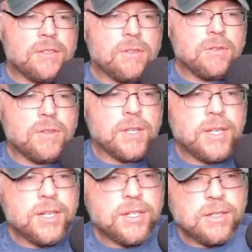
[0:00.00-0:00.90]
So the
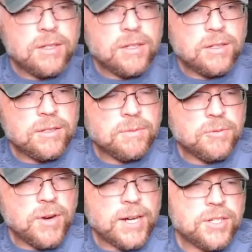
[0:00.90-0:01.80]
addition, the
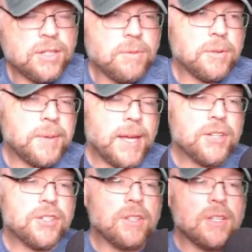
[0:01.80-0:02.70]
subtraction, the
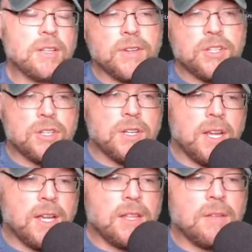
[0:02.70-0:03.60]
multiplication, the division,
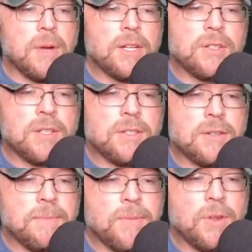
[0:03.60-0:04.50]
and the modulus.
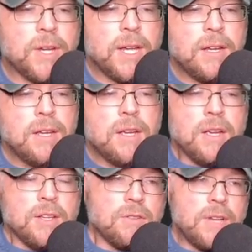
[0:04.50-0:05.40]
Okay,
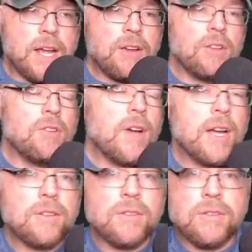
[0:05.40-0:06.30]
so now you know
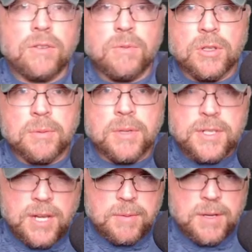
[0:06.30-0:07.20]
how to do multiple
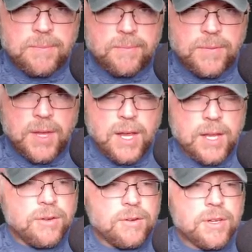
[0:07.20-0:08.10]
assignment
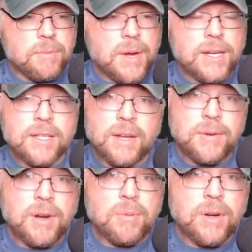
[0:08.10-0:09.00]
and use combined
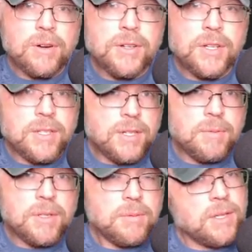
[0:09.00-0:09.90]
assignment operators in C
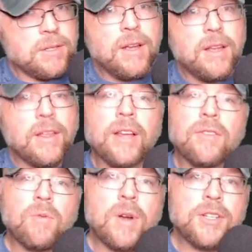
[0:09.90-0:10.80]
plus plus. Thanks
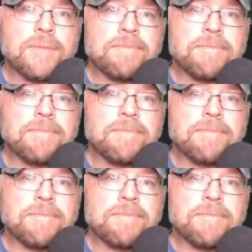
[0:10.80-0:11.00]
for watching.